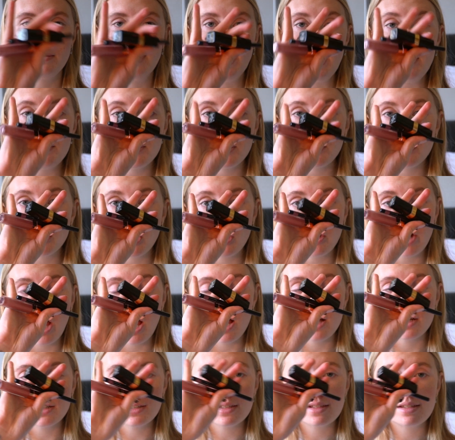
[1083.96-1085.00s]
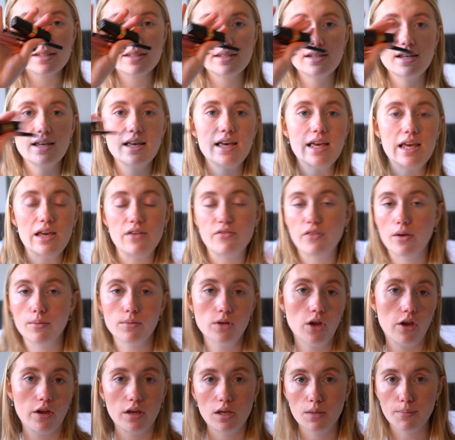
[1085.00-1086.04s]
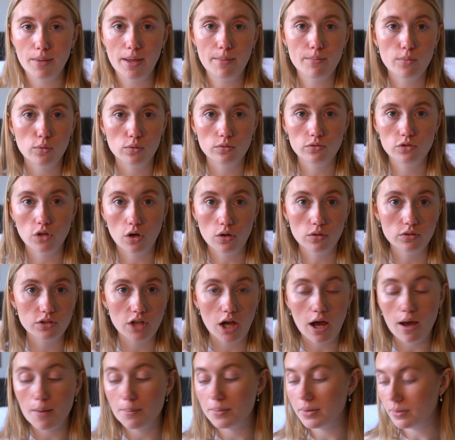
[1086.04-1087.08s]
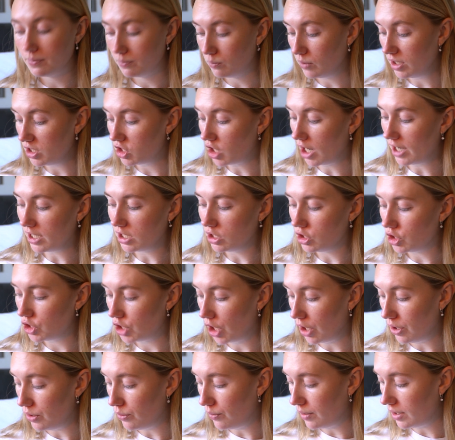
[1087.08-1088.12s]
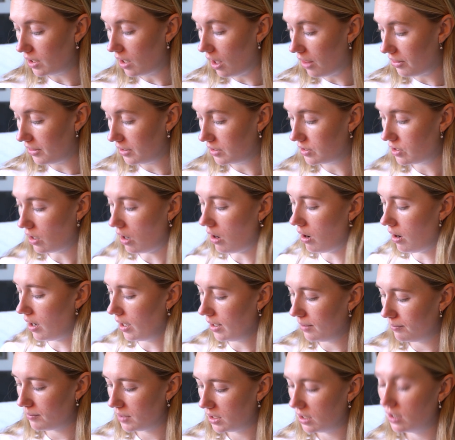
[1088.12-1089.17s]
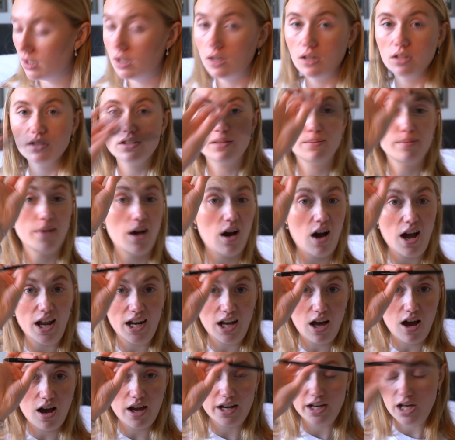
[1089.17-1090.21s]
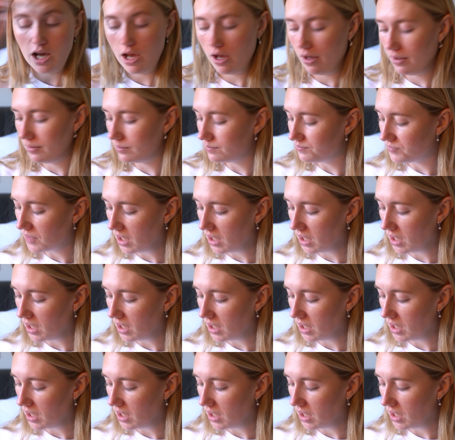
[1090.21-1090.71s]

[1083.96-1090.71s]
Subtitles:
lip products if I'm going a bit more dolled up, which I can show you another time. Some eyeliner.